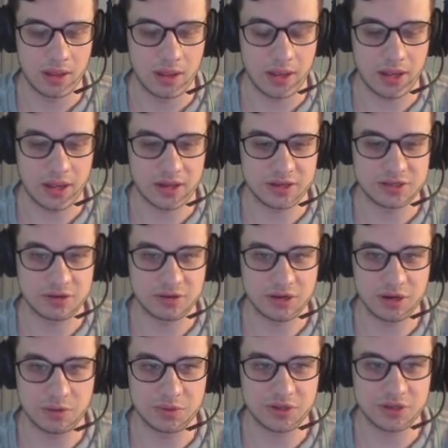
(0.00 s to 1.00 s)
And so
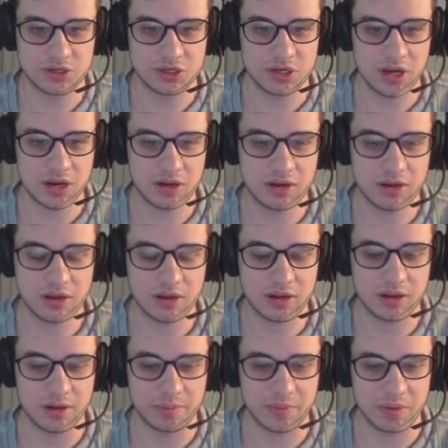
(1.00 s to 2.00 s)
here with the check,
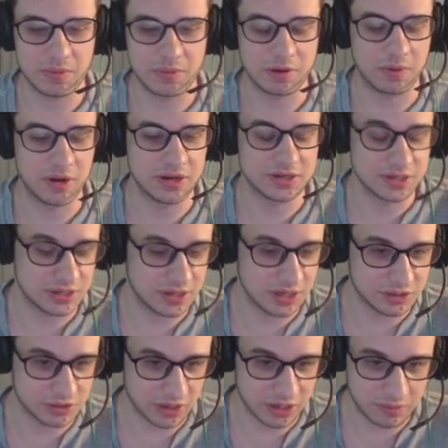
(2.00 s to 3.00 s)
and my queen is in
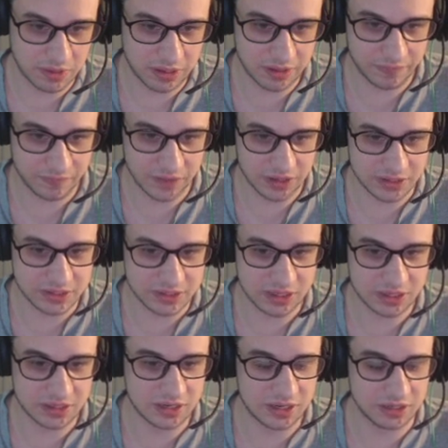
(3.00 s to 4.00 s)
danger anyway, I
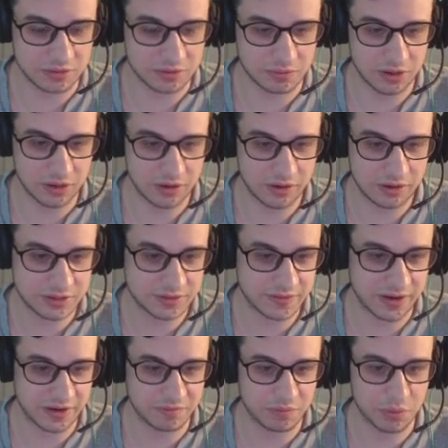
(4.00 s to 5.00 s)
decided to take the rook. It's
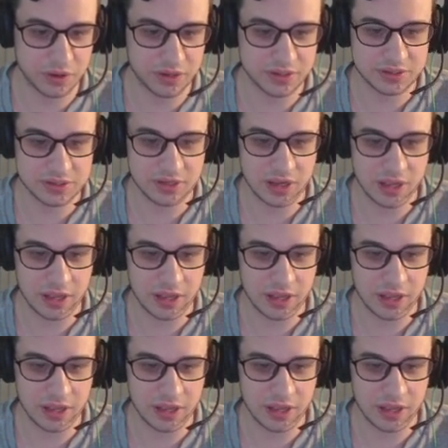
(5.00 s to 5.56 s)
5 points.